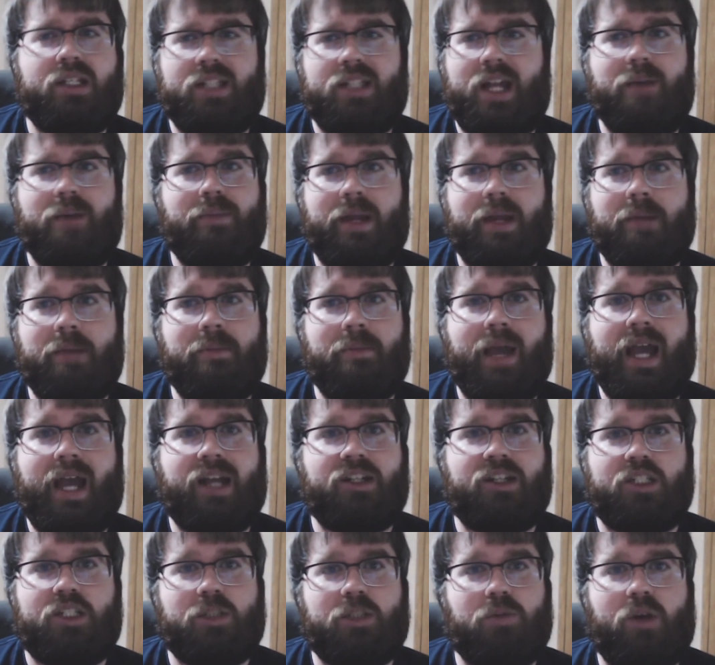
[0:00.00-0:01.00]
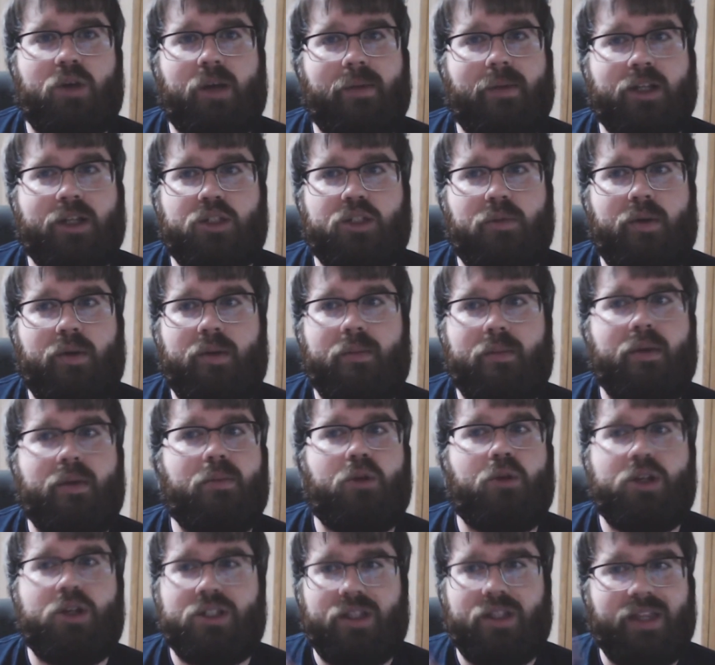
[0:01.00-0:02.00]
and not being back is just bringing back so many
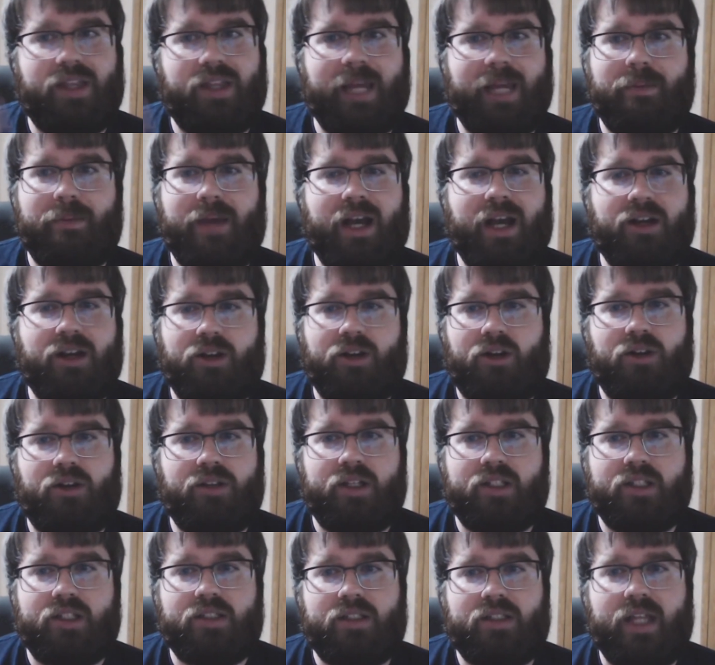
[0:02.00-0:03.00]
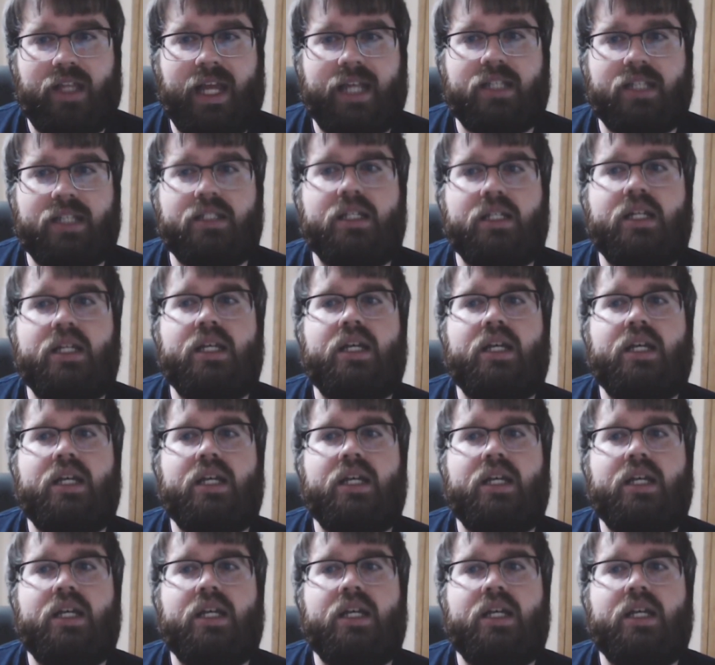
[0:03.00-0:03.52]
memories and thinking back on all these things.